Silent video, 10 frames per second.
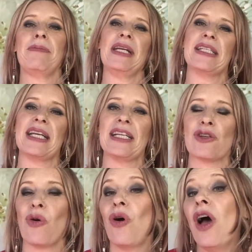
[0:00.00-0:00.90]
meetings
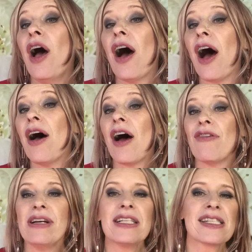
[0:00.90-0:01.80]
or uh,
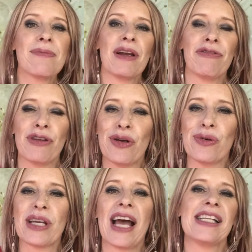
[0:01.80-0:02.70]
are in a similar
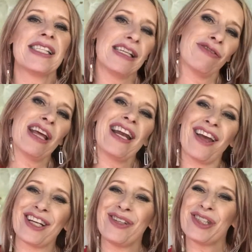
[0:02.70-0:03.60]
field and see if they'd
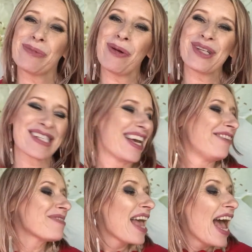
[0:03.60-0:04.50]
like you to sponsor.
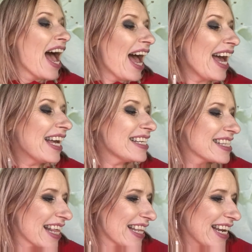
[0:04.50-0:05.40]
And
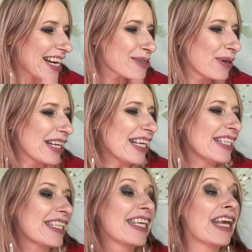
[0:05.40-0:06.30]
then the next one
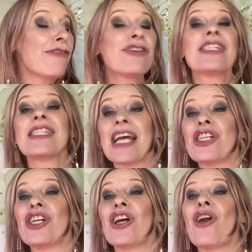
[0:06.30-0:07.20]
is gift a
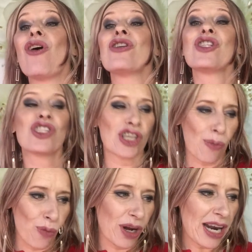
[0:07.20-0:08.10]
session on
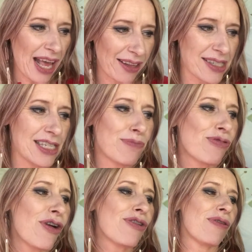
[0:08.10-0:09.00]
someone else's
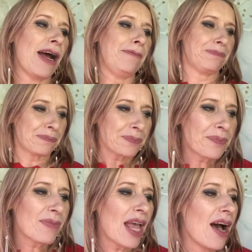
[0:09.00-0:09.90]
program.
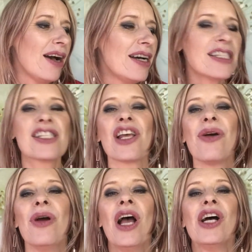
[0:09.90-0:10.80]
Uh,
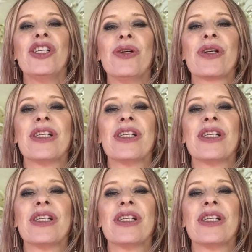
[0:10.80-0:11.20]
so you